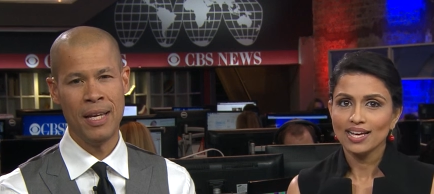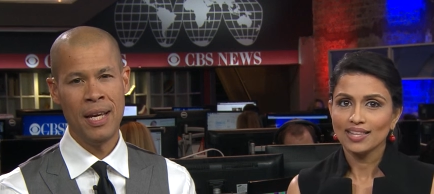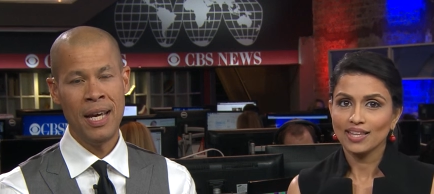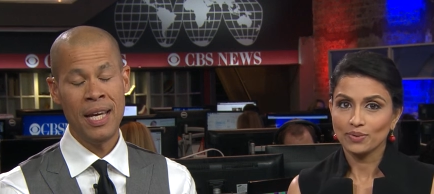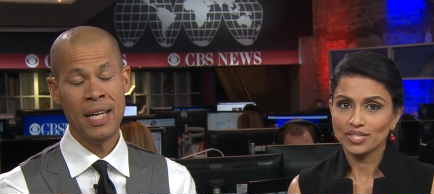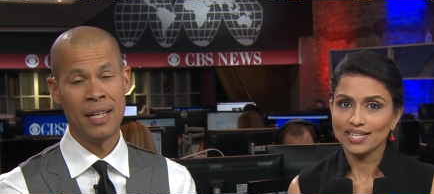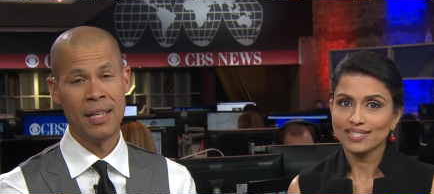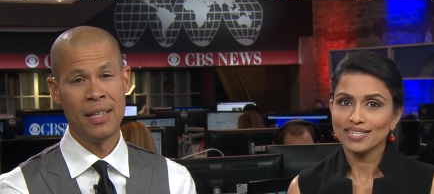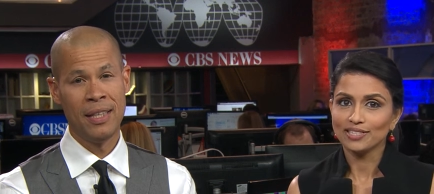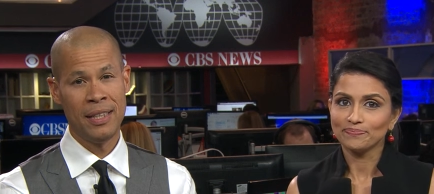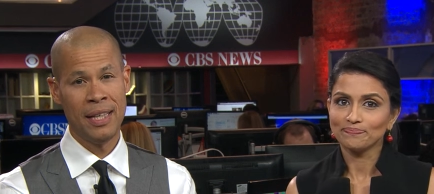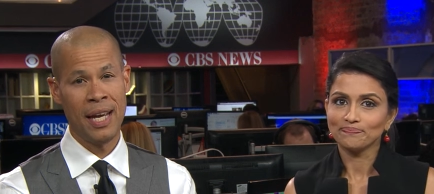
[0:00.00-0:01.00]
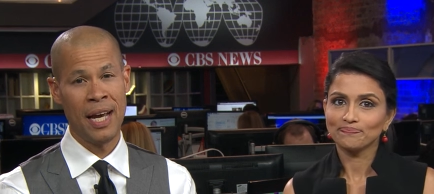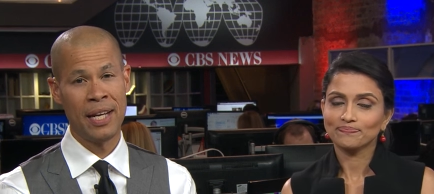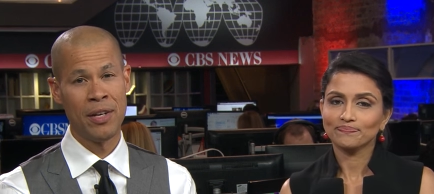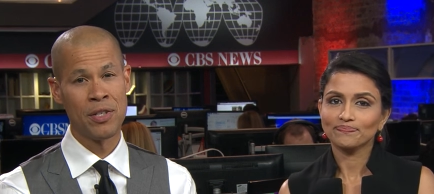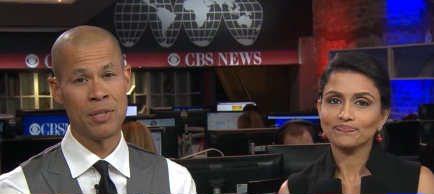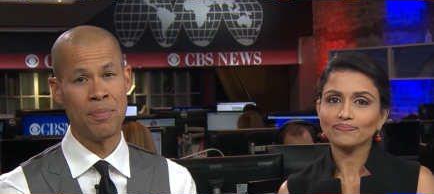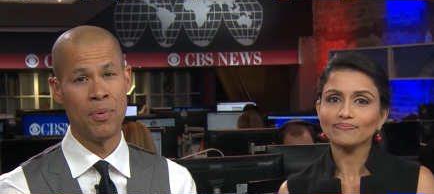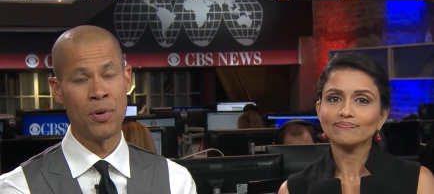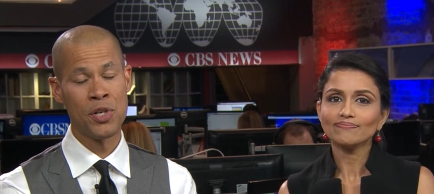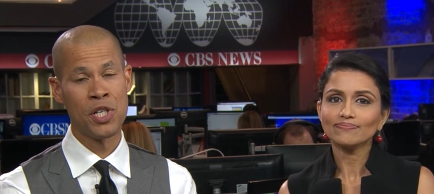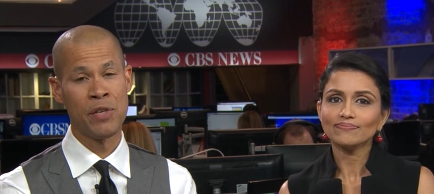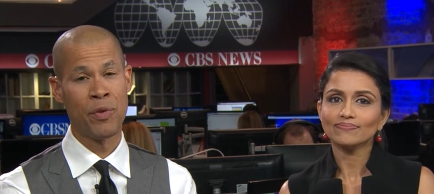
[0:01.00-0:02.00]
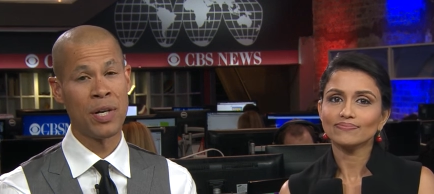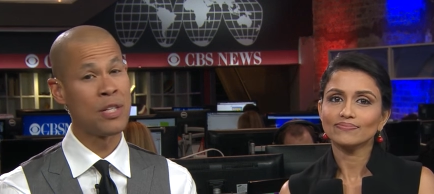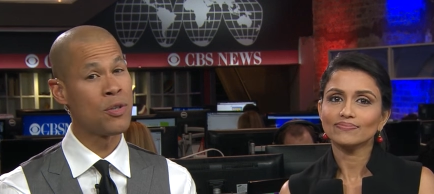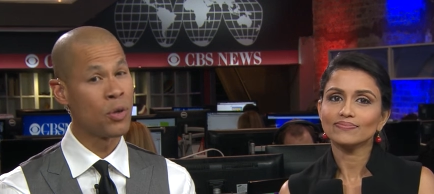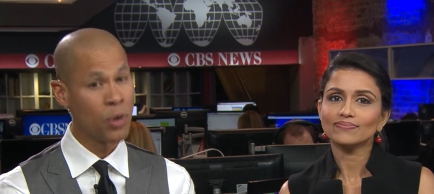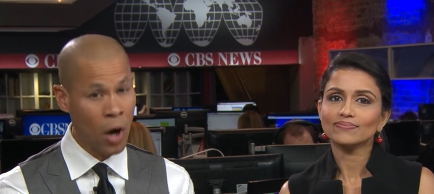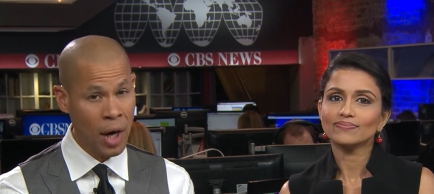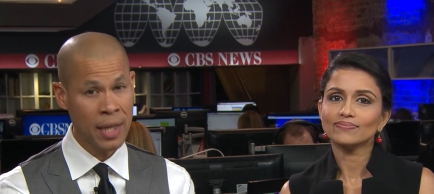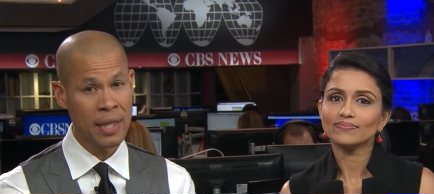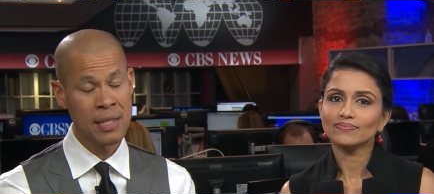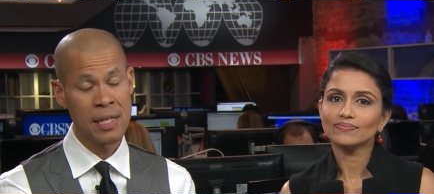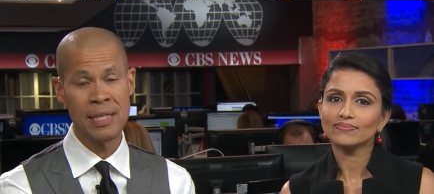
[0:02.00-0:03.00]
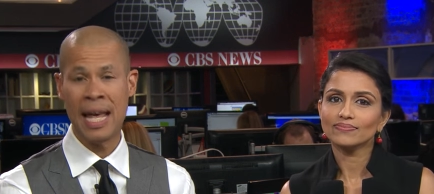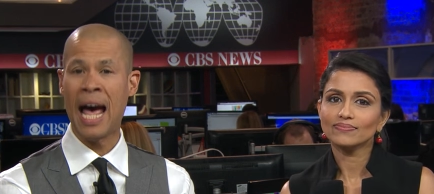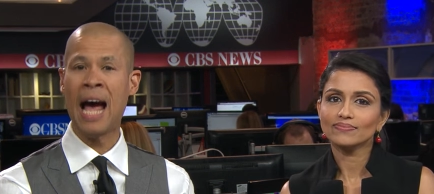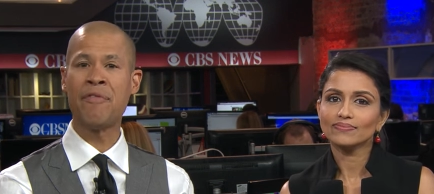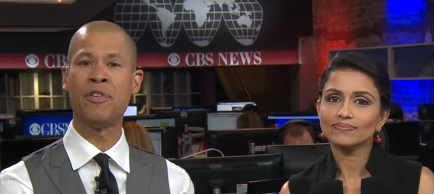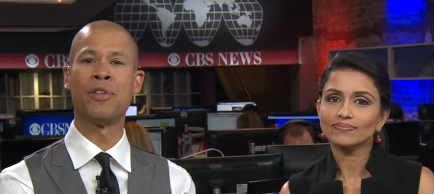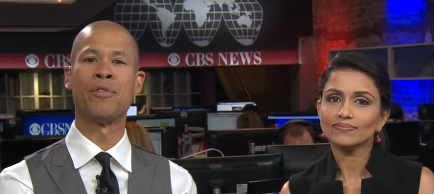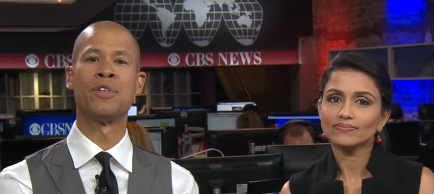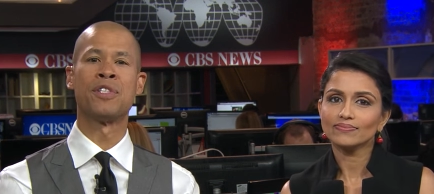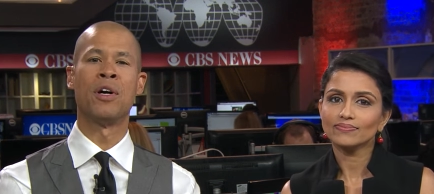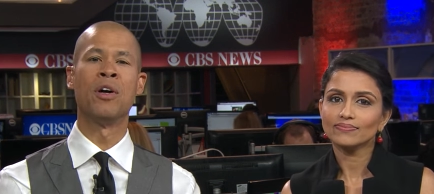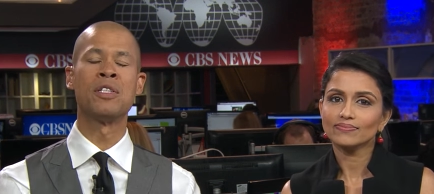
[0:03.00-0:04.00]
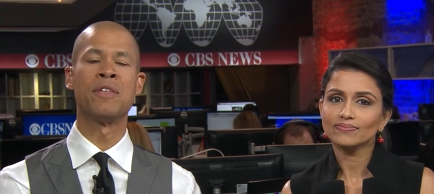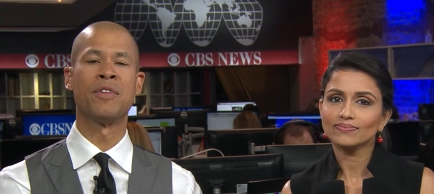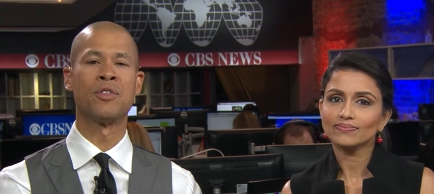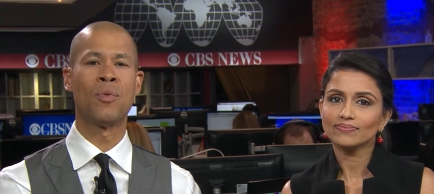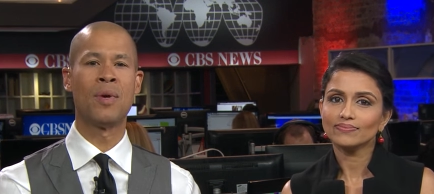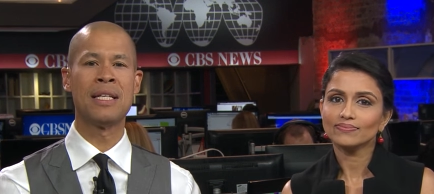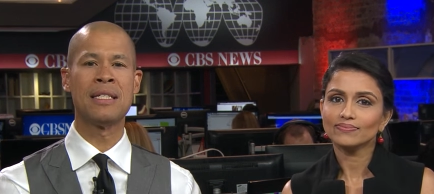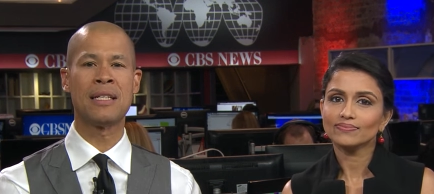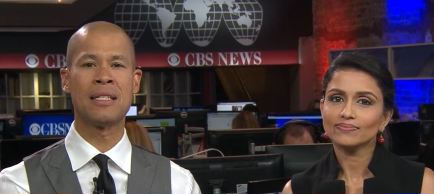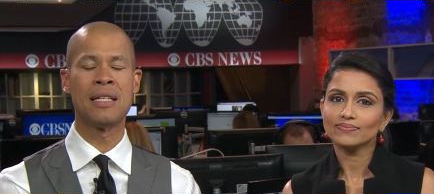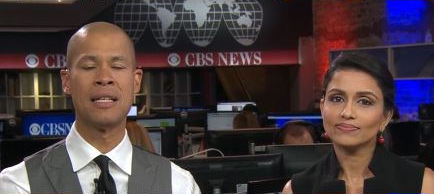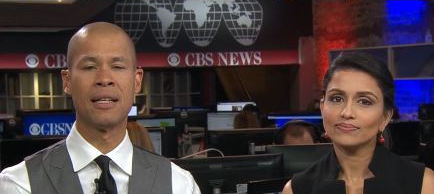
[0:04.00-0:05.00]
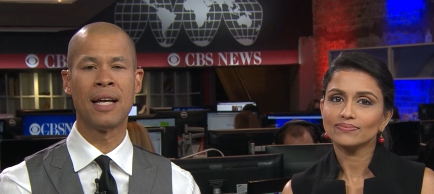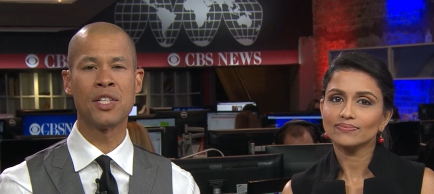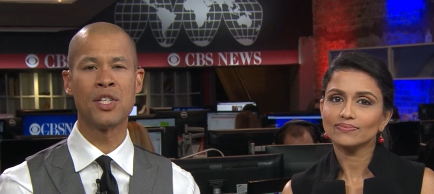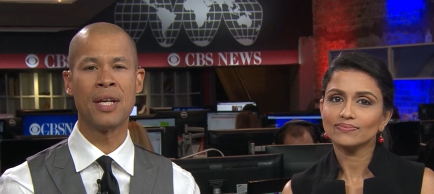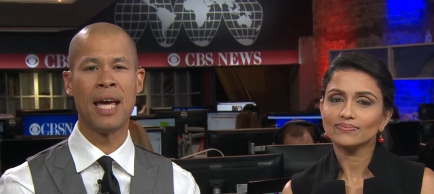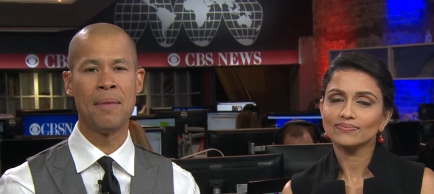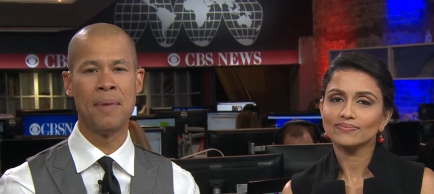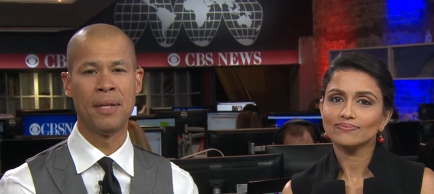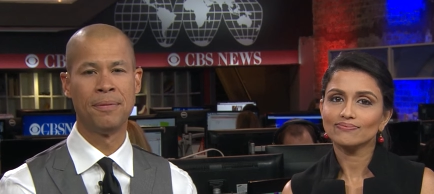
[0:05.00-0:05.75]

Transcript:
Speaker 1: That was last night. Yeah, here's a portion of what he told audiences after the results of the 2016 election came in.